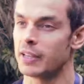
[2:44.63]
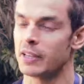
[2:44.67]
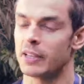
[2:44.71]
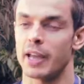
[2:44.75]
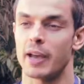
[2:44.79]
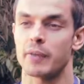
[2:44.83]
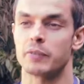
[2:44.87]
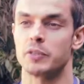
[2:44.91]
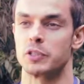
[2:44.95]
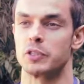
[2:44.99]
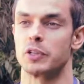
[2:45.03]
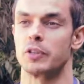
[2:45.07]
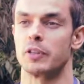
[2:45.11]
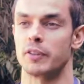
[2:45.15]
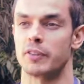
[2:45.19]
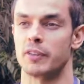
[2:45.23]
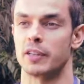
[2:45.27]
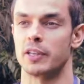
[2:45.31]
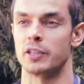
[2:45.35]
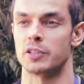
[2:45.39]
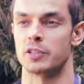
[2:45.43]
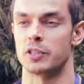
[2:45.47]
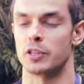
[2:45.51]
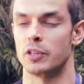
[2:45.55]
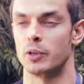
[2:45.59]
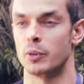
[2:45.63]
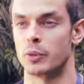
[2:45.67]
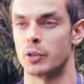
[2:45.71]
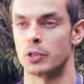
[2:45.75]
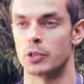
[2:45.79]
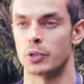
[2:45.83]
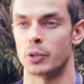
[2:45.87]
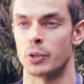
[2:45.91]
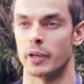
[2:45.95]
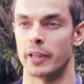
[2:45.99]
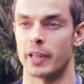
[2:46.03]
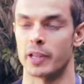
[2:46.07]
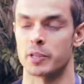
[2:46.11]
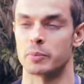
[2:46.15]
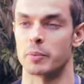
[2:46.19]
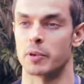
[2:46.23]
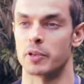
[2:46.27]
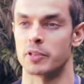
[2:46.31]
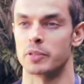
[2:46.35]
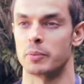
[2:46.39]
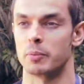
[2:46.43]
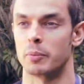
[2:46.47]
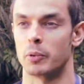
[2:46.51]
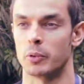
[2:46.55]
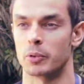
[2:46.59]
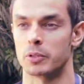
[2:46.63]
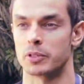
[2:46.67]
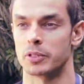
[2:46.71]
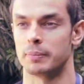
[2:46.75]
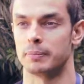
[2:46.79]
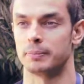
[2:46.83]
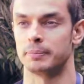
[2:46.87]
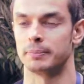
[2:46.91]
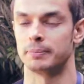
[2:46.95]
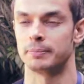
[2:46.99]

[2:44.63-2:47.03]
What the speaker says: you have to do the things that you enjoy. That's most important.